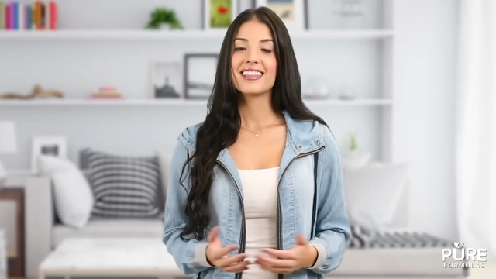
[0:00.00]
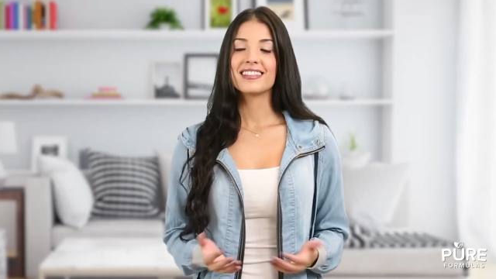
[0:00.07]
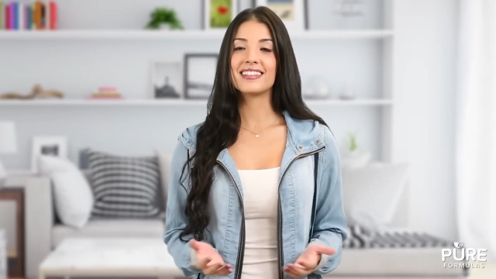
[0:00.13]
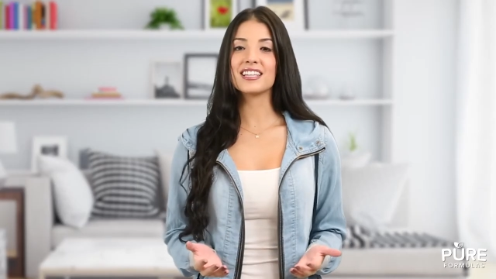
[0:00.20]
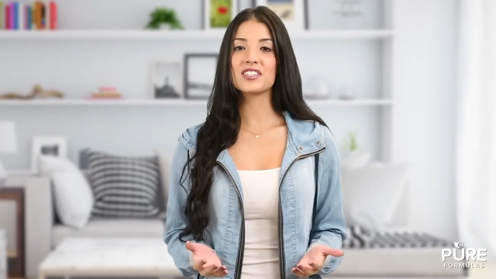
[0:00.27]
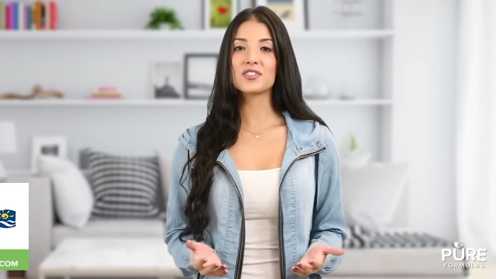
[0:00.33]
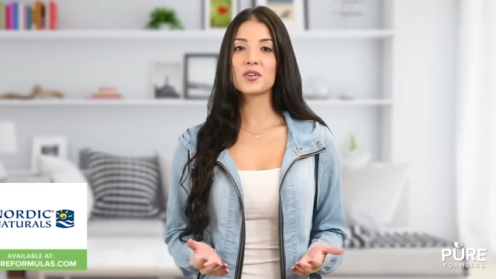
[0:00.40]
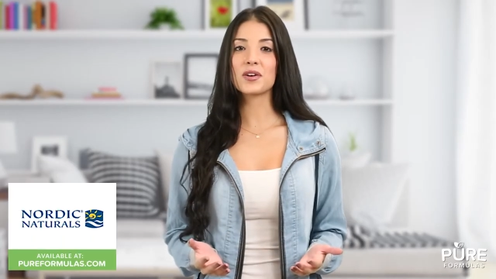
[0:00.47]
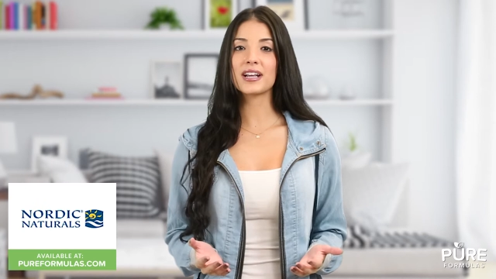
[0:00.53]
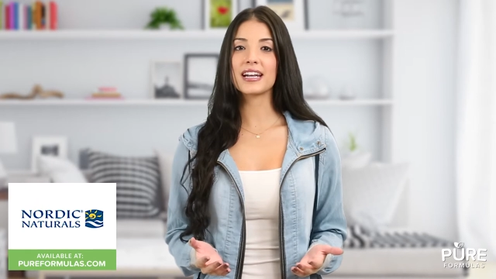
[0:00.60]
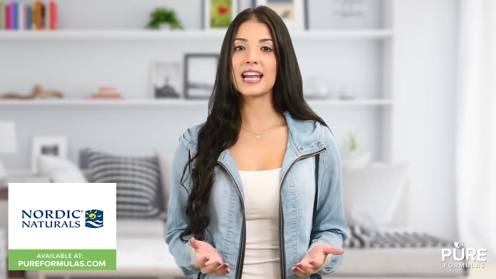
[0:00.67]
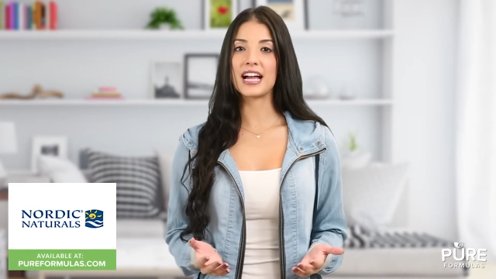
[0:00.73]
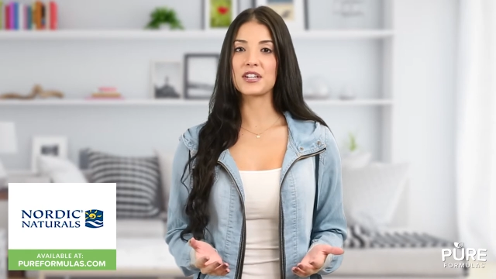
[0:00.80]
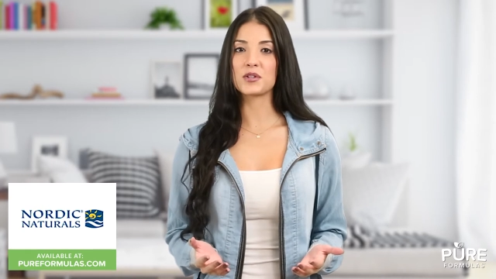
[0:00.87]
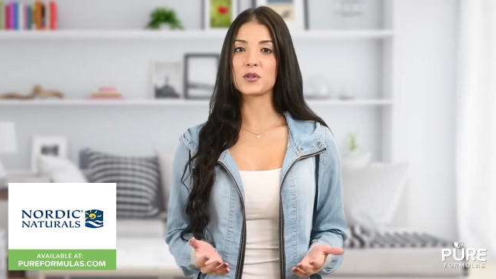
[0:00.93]
This Nordic
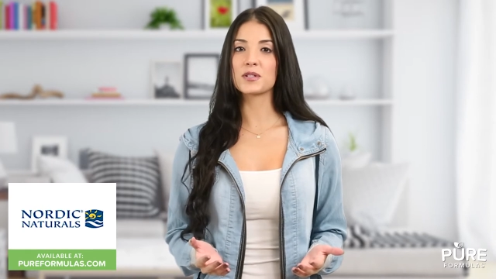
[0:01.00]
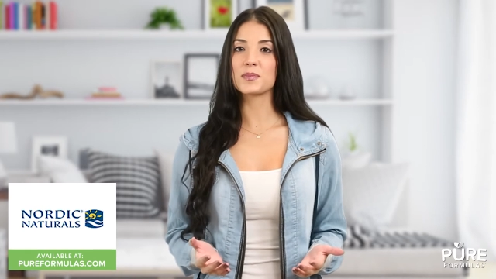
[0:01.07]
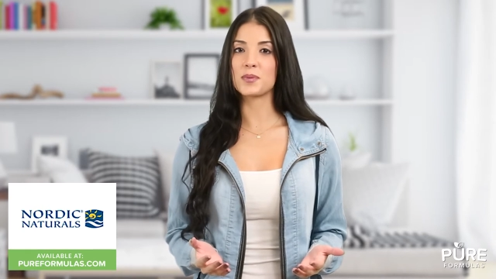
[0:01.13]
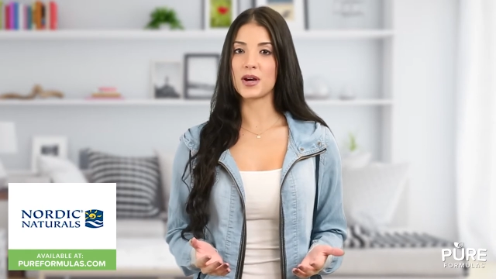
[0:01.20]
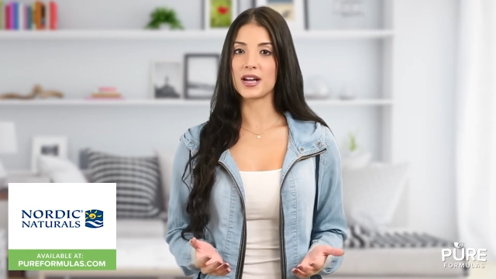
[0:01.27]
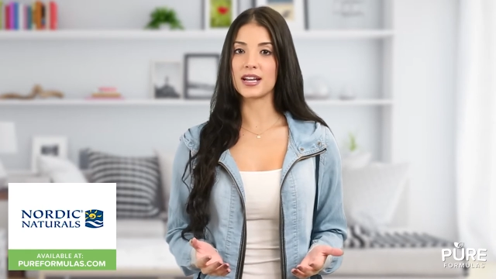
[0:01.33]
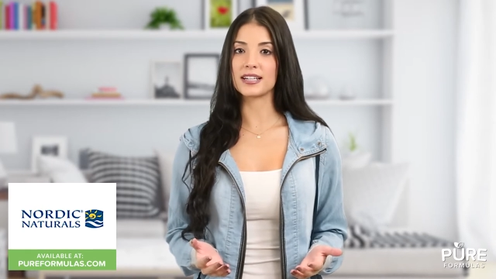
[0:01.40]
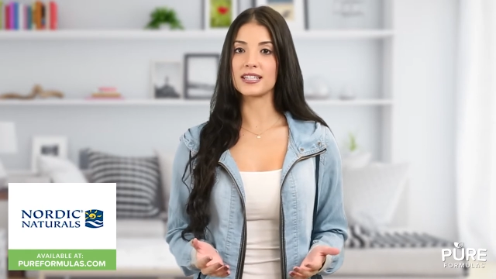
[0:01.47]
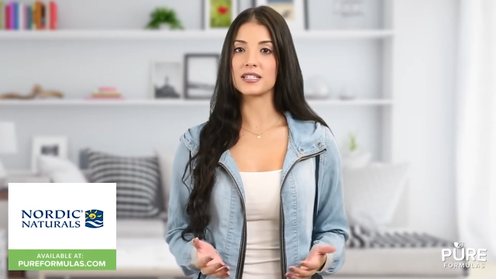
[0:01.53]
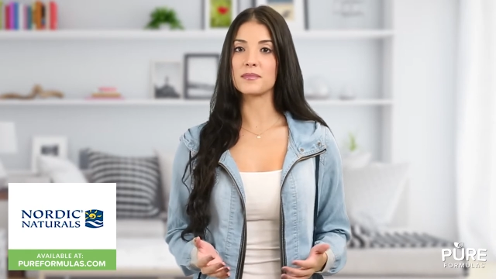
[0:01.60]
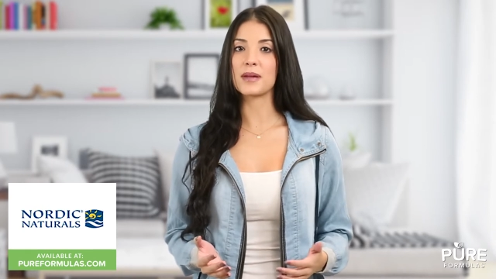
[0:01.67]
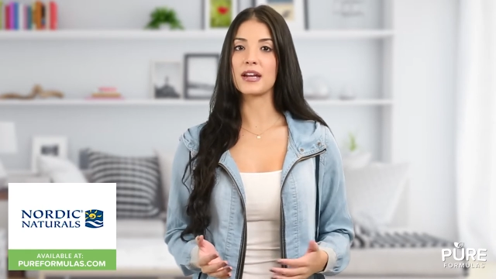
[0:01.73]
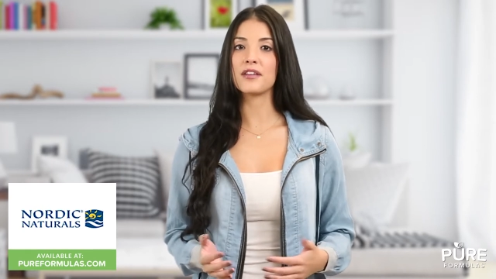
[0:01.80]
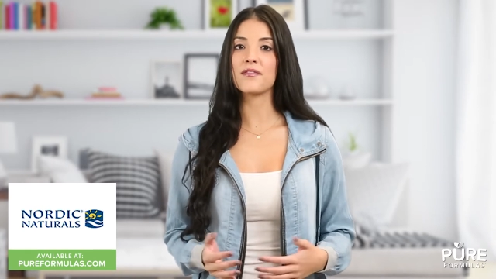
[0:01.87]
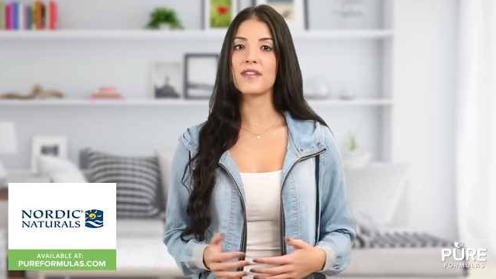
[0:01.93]
Naturals product is
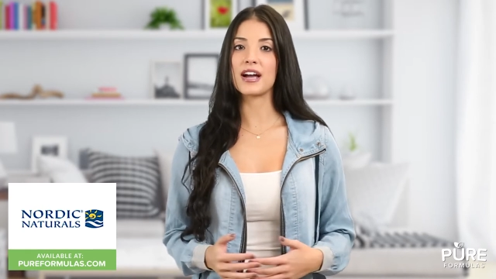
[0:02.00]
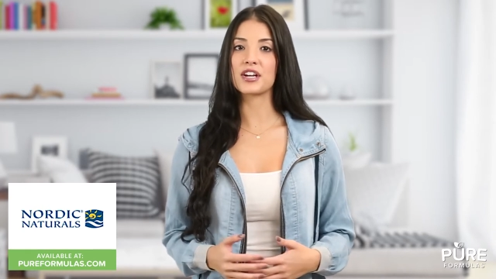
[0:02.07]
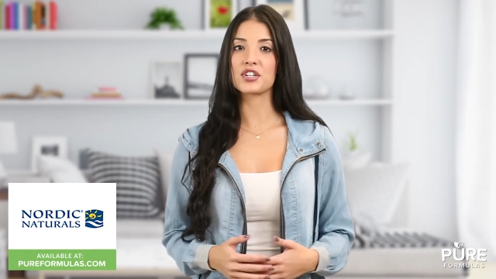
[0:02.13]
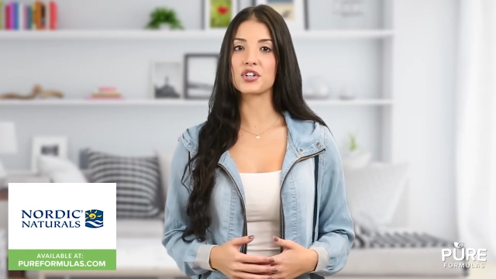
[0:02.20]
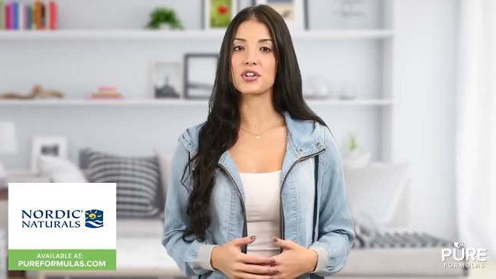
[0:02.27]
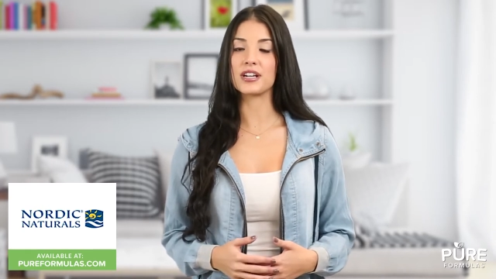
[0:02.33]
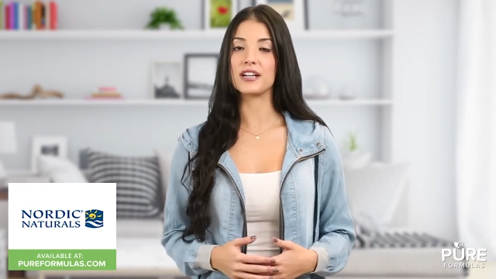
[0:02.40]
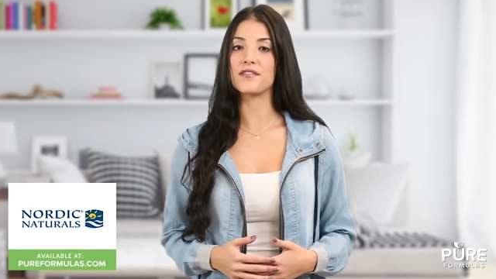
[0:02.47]
manufactured